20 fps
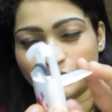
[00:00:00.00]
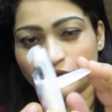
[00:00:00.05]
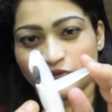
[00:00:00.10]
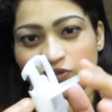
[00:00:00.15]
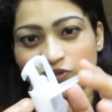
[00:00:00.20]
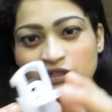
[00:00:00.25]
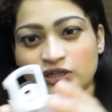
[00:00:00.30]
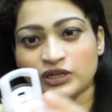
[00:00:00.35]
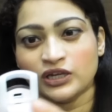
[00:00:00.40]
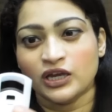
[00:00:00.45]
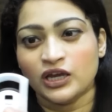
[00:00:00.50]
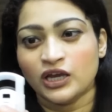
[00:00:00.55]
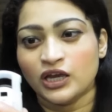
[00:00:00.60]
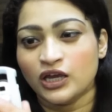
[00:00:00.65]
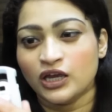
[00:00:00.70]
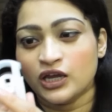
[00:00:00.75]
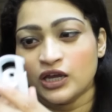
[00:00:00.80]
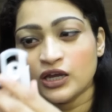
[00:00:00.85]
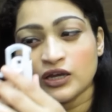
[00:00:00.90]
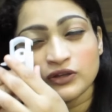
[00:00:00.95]
use it.
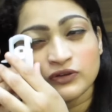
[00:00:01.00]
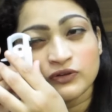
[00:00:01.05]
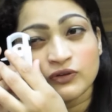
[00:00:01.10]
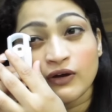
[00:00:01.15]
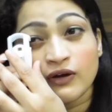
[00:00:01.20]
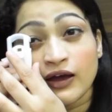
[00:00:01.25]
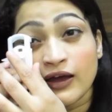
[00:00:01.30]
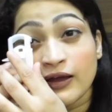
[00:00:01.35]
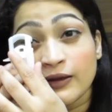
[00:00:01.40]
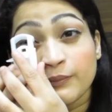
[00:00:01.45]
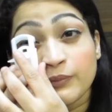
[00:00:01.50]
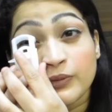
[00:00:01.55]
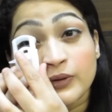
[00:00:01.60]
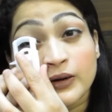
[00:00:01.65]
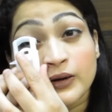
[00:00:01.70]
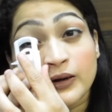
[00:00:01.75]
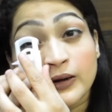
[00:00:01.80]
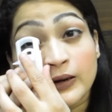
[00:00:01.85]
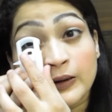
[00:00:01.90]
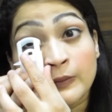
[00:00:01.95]
So I
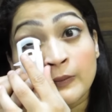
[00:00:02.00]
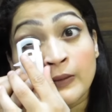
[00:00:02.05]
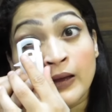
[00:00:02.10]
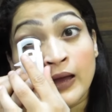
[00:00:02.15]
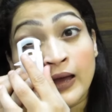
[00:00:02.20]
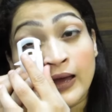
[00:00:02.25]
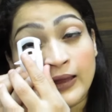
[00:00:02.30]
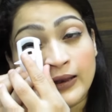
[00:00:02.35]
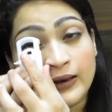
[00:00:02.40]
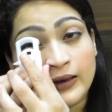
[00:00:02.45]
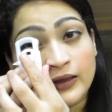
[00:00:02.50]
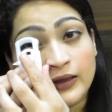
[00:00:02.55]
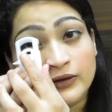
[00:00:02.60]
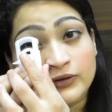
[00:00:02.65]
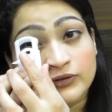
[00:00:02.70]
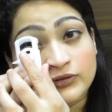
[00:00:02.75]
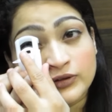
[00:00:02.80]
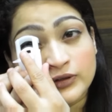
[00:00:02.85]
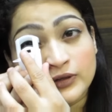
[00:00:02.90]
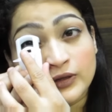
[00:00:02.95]
put it in my
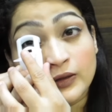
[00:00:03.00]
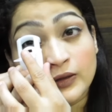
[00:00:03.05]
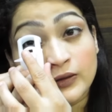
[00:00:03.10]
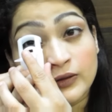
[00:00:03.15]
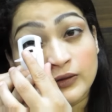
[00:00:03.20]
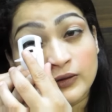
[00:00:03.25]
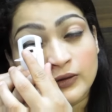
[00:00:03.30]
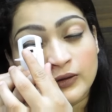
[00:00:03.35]
eyelashes.